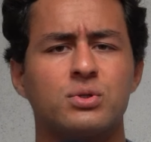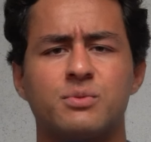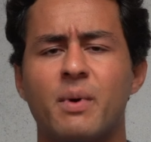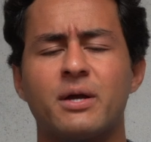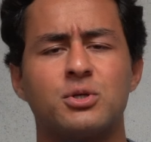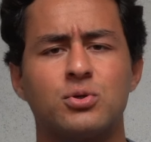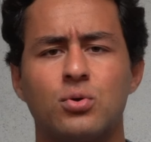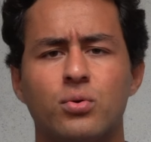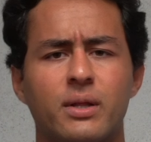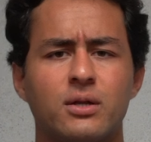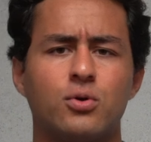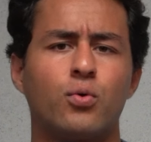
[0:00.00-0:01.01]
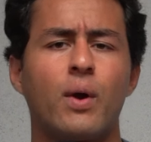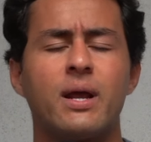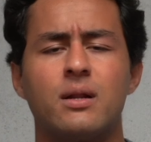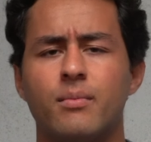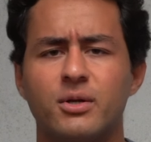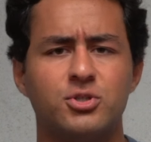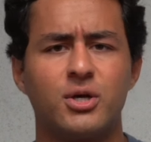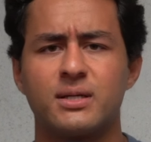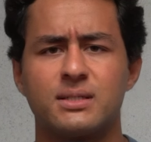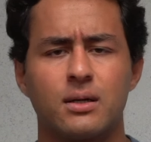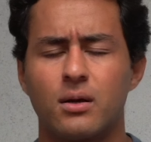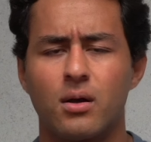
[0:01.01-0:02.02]
special and great and
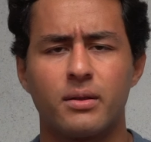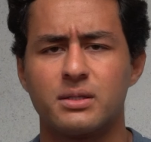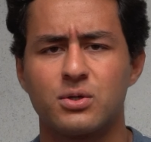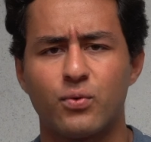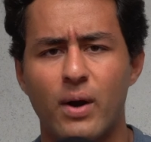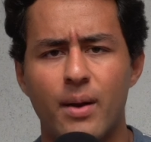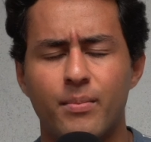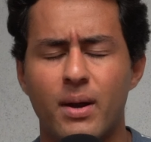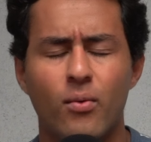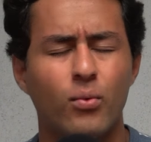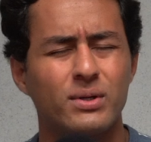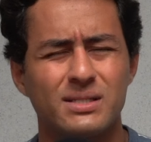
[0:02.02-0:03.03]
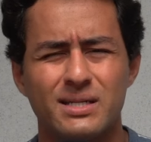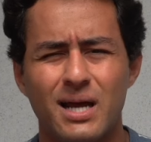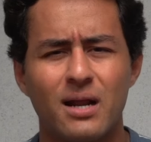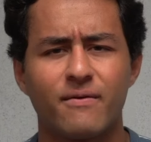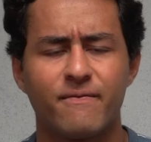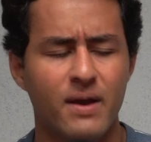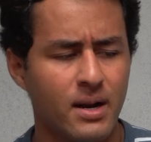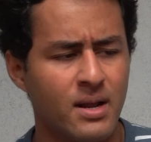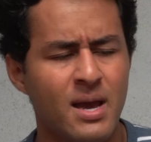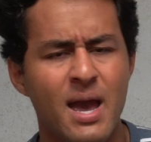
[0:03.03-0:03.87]
majestic and all this crap. I was not a fan.